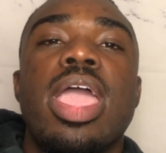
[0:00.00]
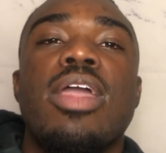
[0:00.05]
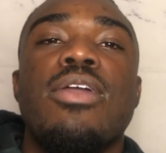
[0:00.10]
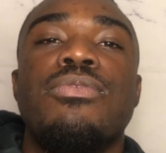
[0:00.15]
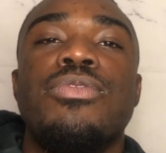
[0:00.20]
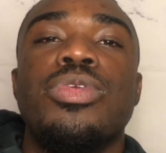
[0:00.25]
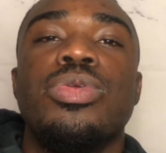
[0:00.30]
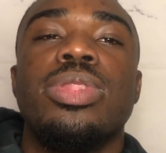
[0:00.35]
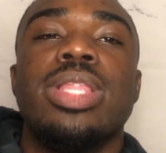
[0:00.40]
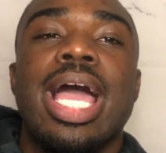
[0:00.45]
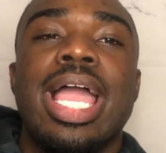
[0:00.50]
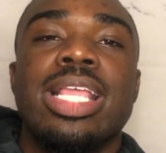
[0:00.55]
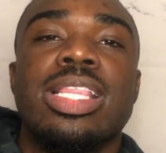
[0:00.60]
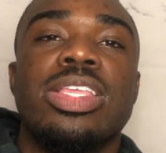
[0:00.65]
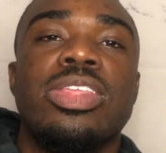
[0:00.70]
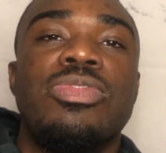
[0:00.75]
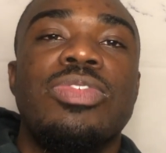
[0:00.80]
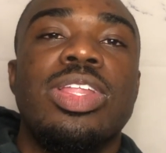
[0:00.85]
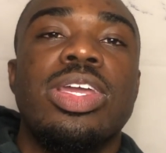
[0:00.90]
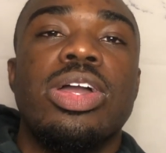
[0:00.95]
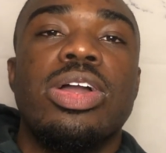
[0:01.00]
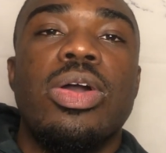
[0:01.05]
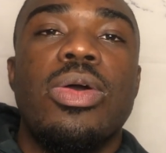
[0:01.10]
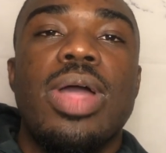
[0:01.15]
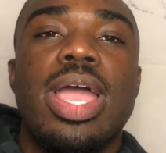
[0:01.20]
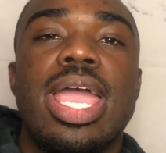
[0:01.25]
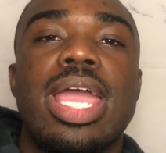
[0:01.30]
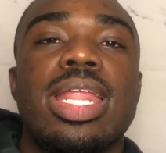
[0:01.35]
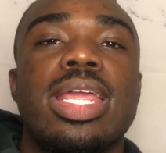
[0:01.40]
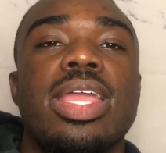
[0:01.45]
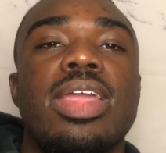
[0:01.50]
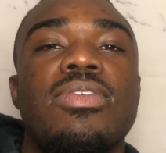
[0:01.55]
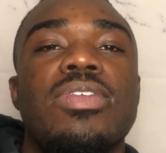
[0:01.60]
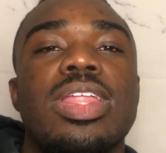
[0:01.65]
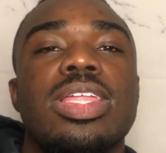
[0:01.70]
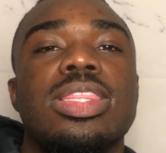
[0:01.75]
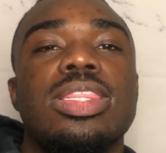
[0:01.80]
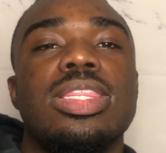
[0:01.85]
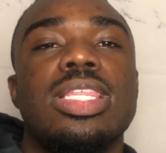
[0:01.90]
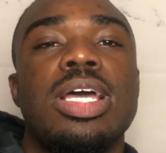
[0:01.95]
If you like this video, go ahead and give
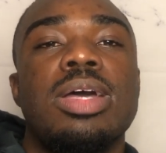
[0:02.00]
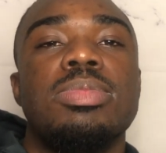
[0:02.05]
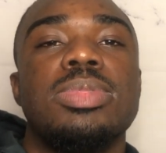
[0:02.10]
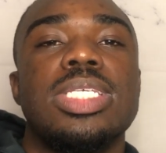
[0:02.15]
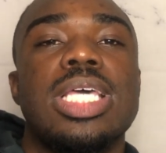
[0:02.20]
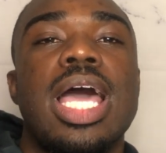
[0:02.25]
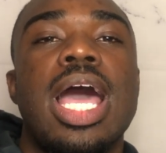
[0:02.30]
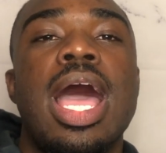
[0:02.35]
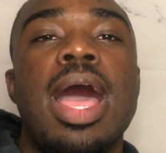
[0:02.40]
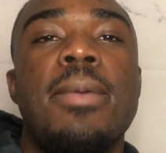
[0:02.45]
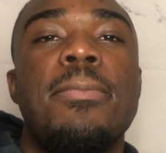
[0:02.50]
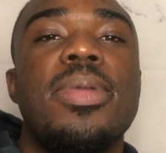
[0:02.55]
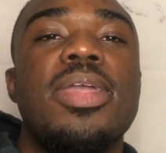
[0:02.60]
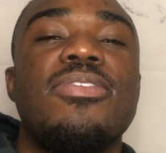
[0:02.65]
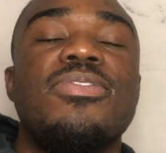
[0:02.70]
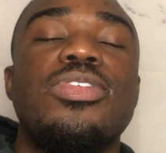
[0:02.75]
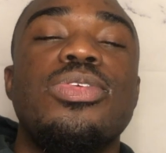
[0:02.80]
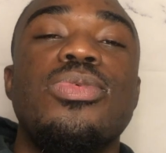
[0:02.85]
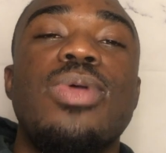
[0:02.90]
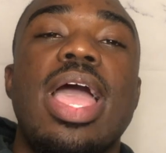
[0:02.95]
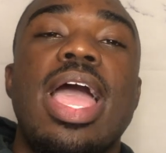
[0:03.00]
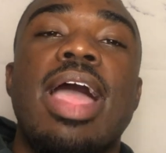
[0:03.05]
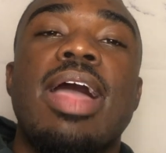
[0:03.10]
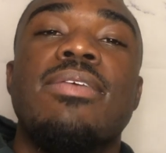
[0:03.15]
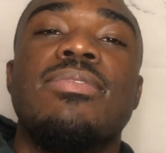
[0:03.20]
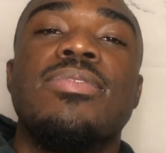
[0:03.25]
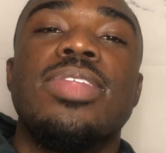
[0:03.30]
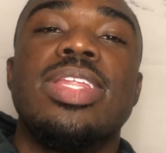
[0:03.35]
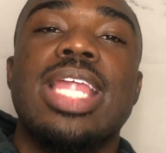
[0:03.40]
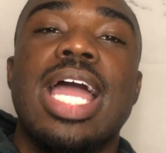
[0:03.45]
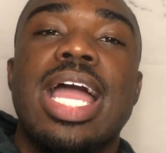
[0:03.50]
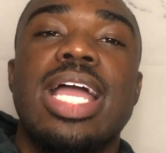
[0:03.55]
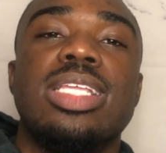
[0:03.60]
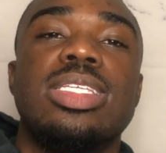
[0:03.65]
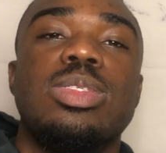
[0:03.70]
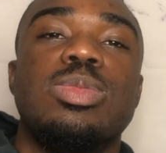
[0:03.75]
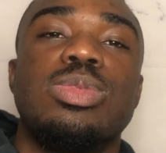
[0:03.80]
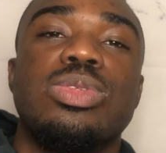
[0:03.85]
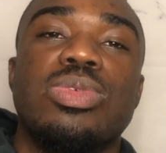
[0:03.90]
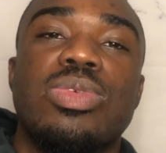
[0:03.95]
it a thumbs up. If you have not
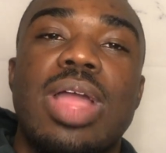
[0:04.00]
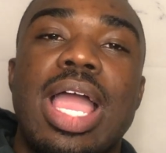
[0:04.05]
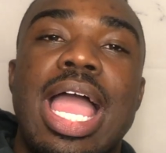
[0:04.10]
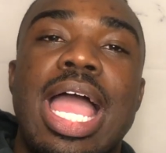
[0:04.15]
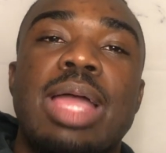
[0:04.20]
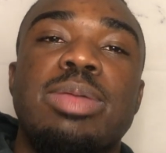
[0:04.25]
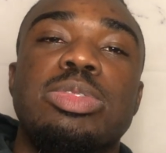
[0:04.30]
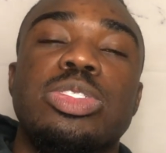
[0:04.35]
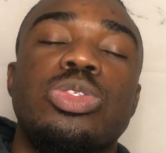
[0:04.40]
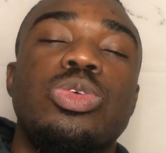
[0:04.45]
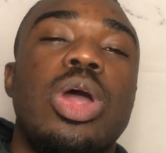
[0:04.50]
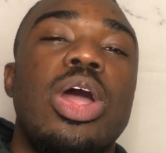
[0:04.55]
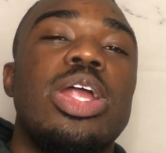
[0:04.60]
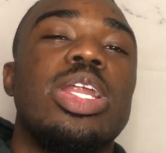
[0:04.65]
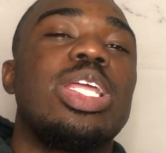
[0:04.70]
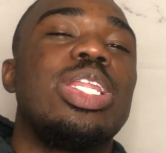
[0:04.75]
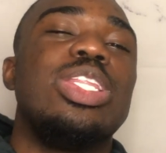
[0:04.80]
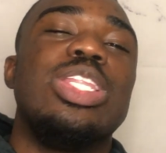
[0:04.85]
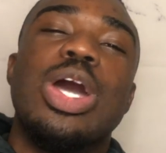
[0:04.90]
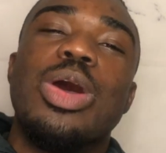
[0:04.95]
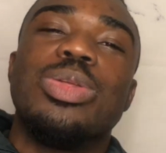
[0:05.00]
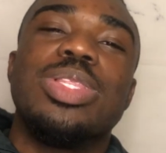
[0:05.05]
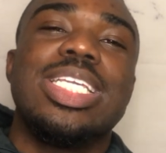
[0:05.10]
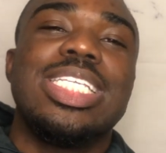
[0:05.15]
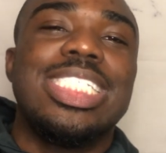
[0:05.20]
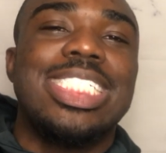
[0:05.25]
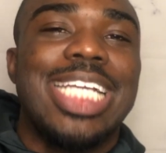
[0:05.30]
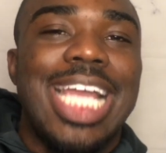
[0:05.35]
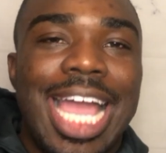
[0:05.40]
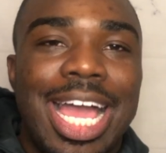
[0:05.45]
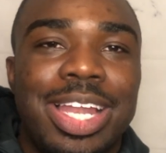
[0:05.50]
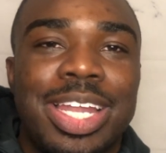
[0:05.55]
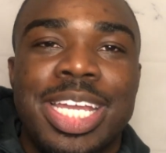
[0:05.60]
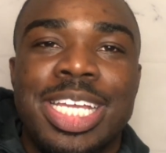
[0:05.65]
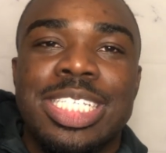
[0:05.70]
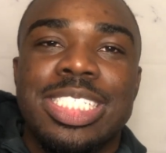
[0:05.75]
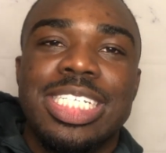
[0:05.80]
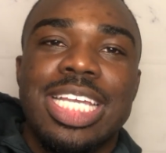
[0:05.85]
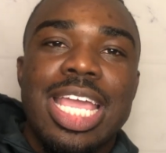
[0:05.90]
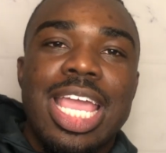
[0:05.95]
subscribed, you already know the
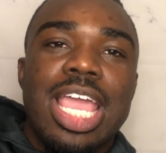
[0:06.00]
challenge.